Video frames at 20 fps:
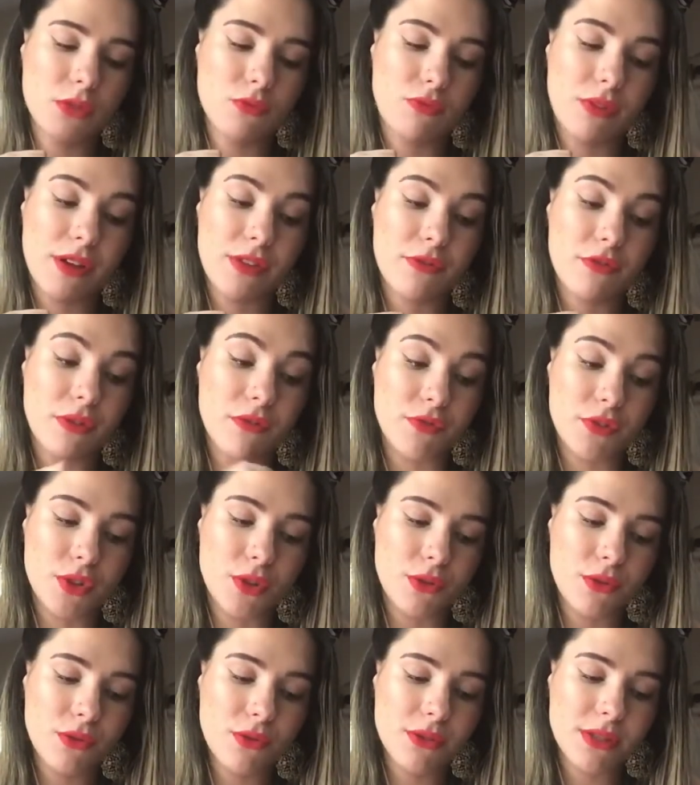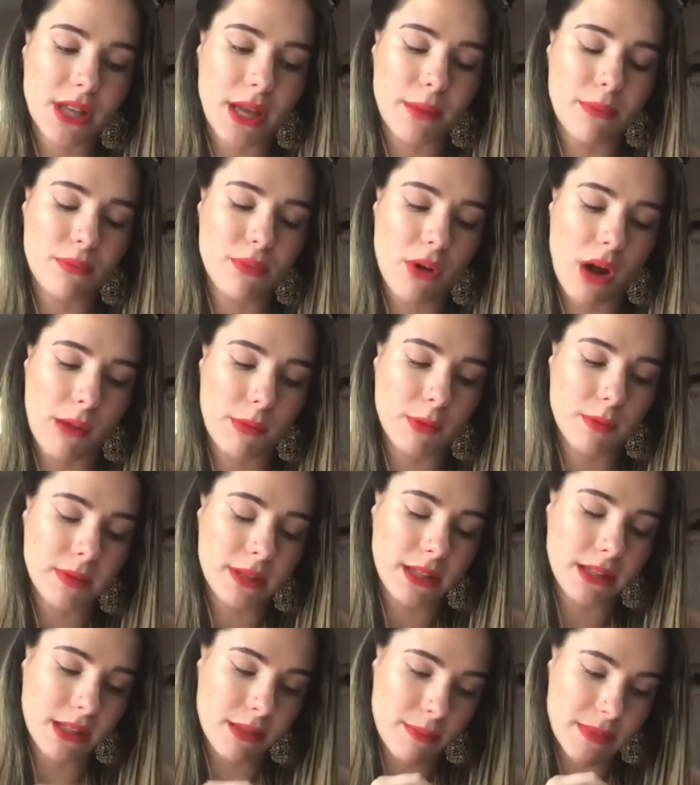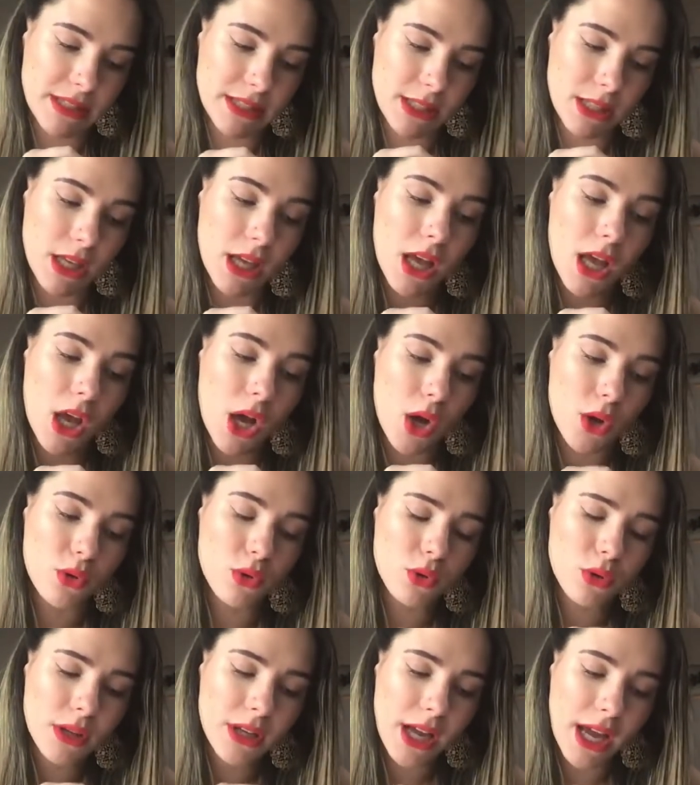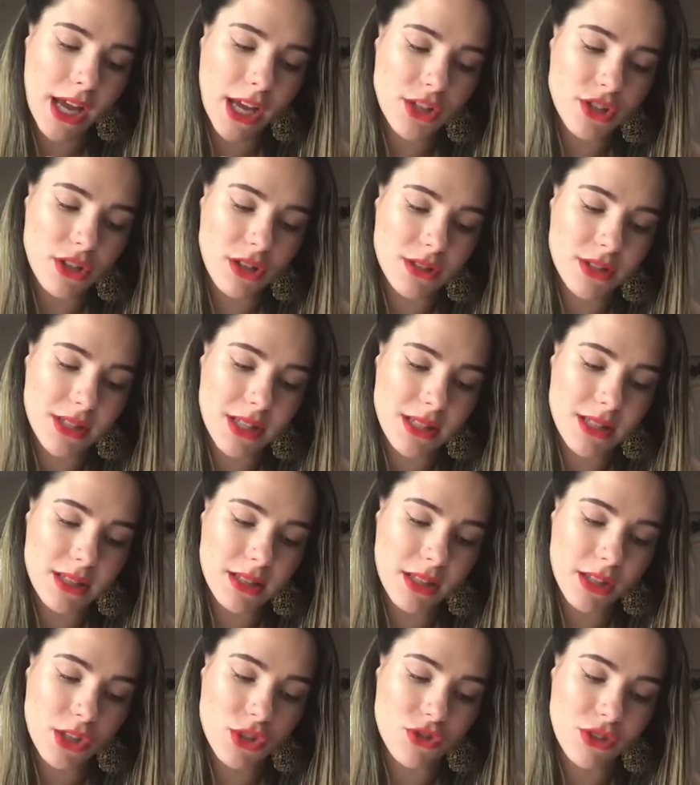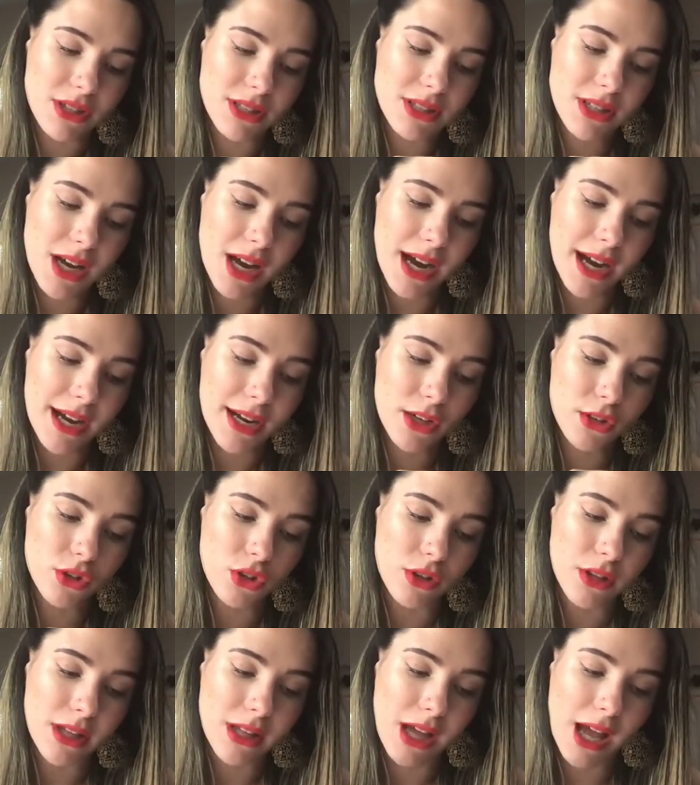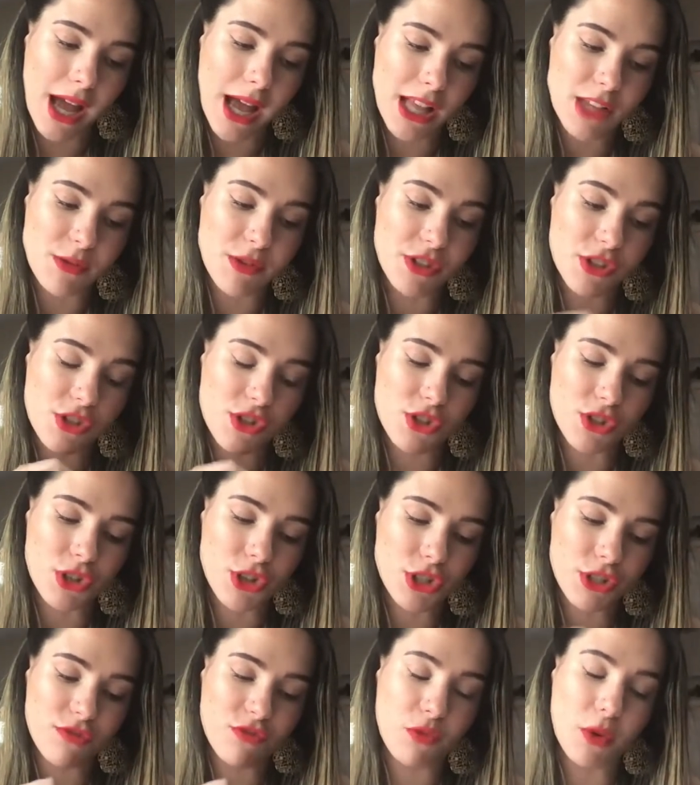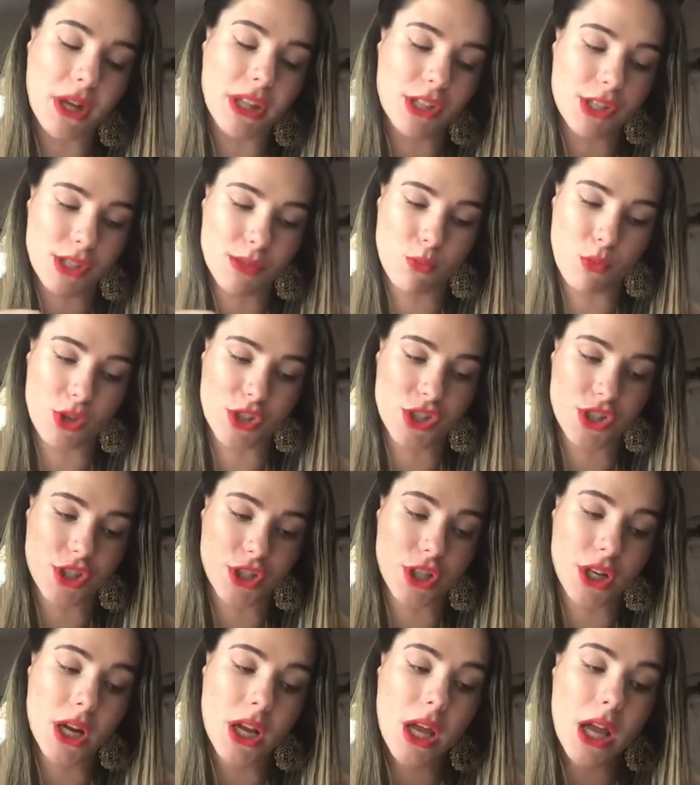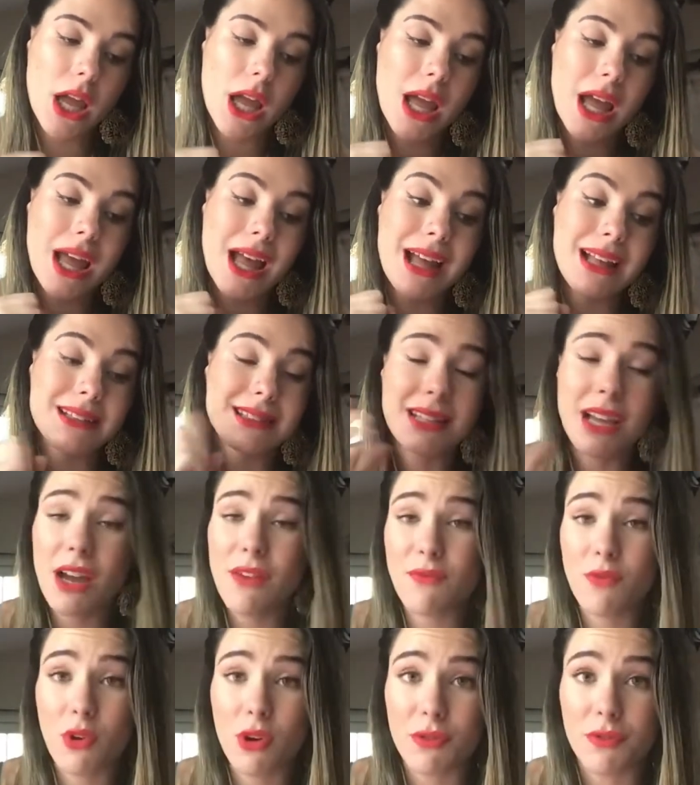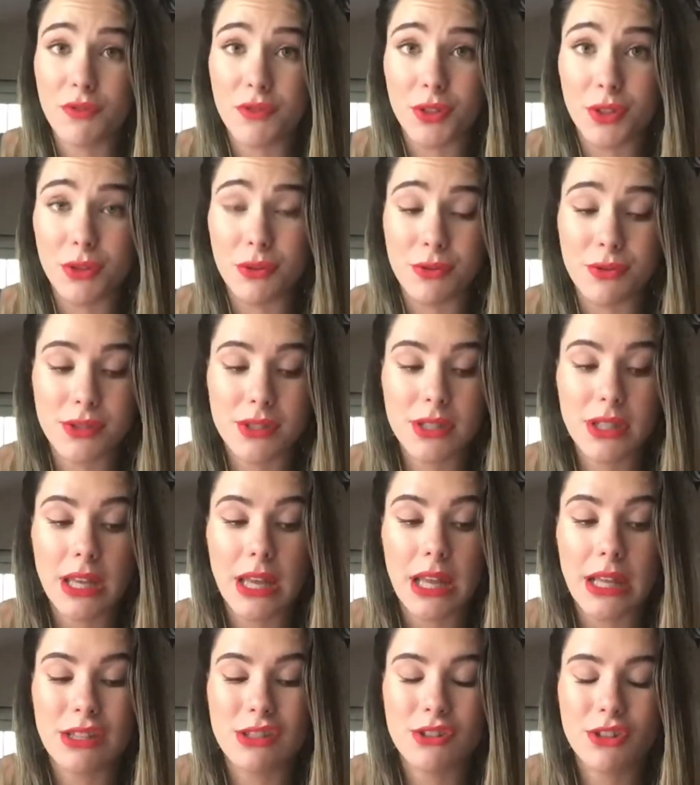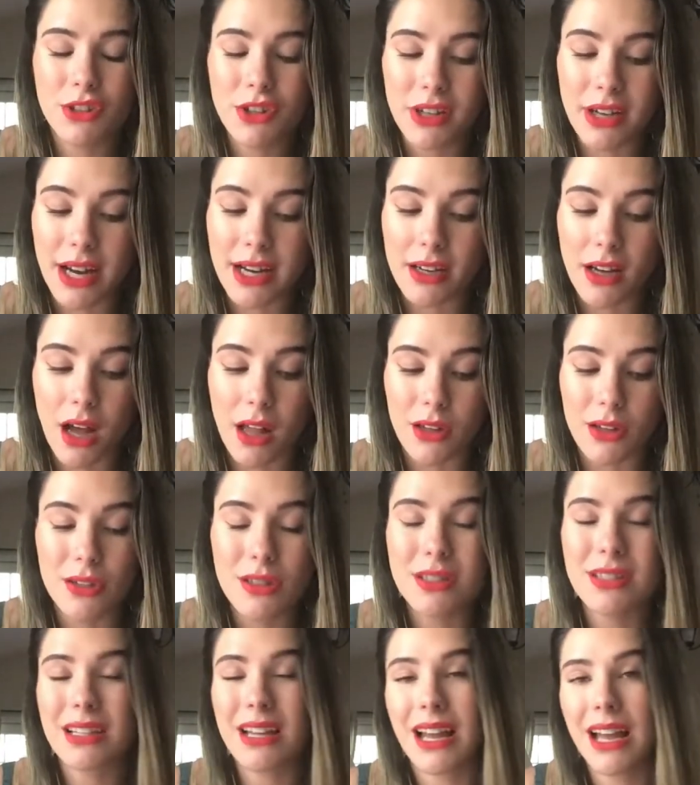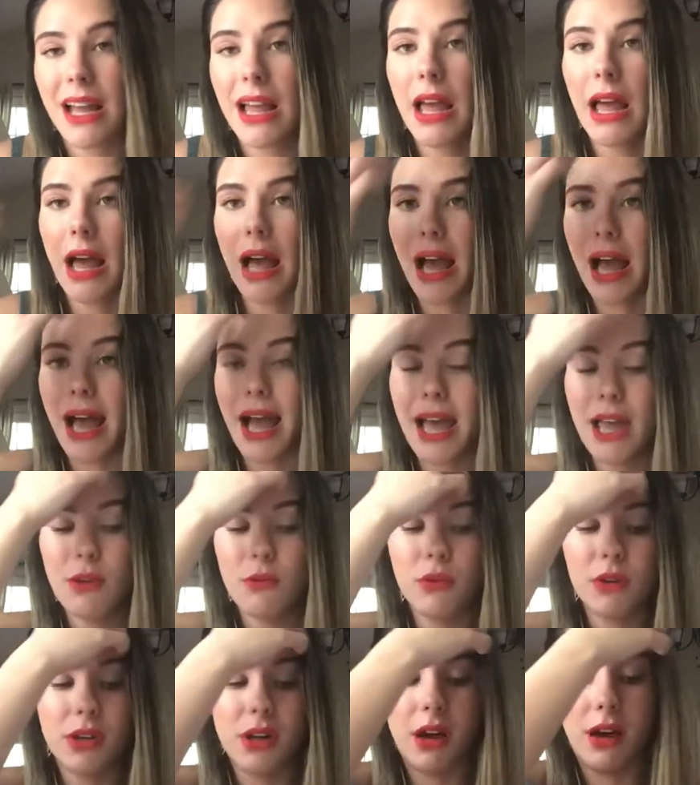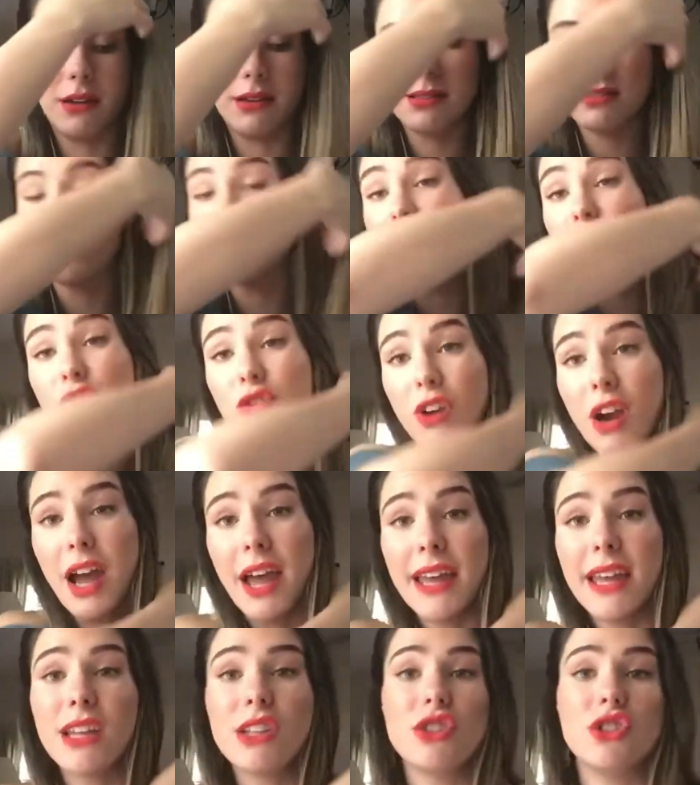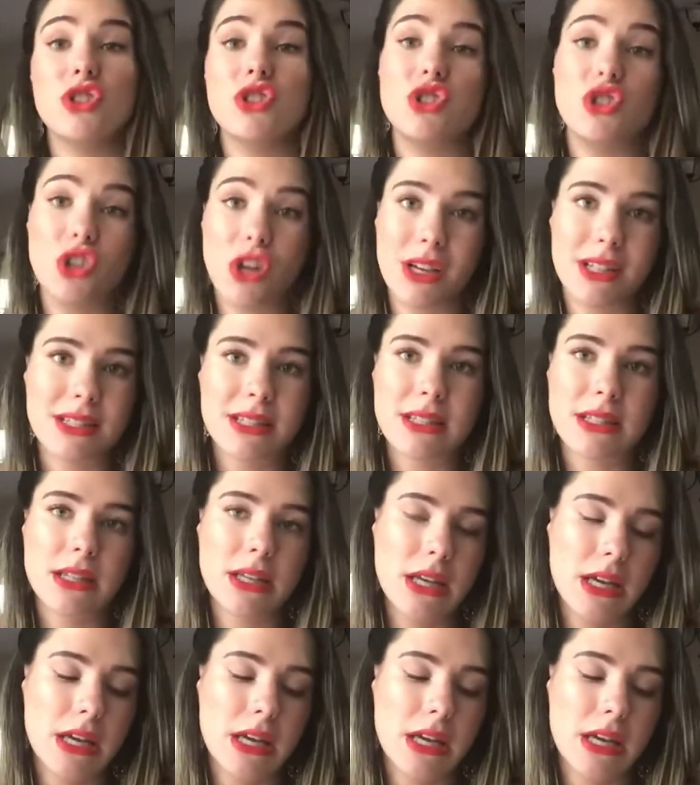read the reviews, let me see. A cooling eye gel to instantly address tired looking eyes with a surge of weightless moisture. It's got 4 reviews. It's $39. I would honestly try it just